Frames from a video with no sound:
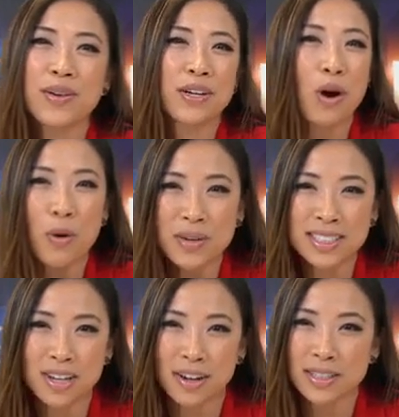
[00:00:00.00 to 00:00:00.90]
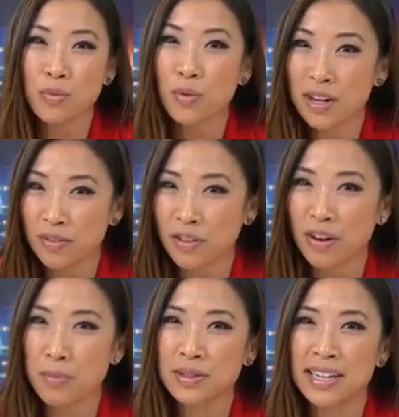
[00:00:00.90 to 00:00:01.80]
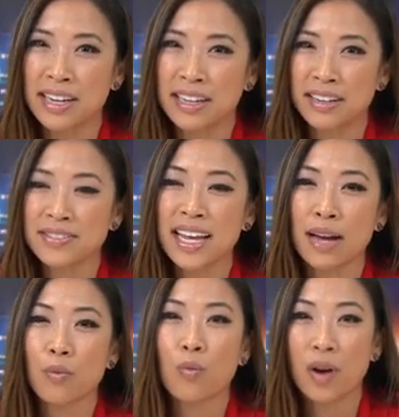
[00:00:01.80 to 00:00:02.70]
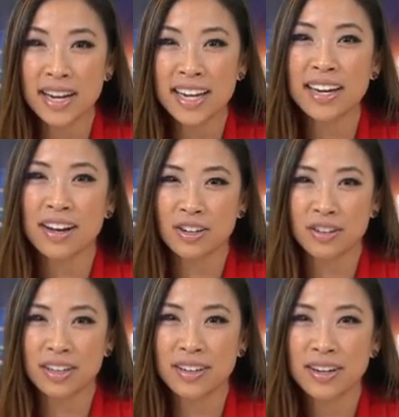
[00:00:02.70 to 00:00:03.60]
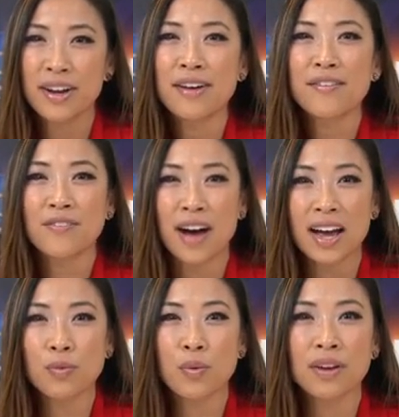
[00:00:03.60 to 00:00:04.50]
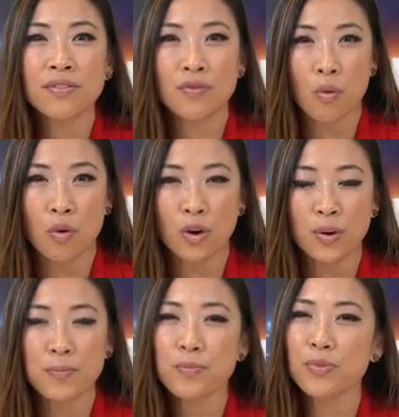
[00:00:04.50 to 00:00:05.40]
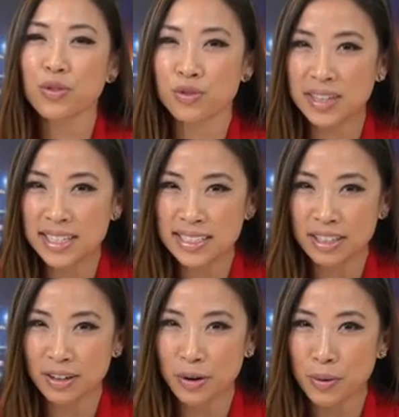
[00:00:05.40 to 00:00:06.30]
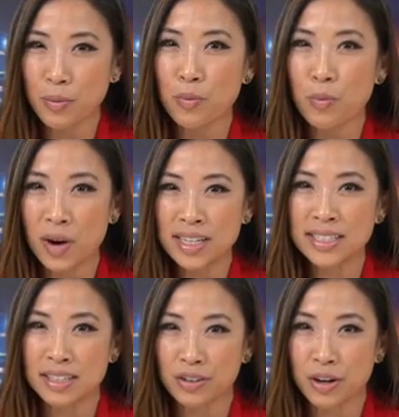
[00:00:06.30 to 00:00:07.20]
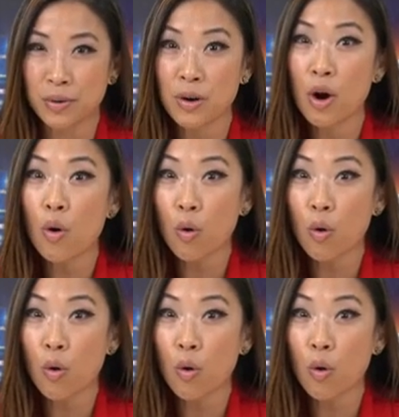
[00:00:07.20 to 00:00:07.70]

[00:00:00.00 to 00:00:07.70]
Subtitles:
you can always talk to one of our representatives at 1-800-514-3010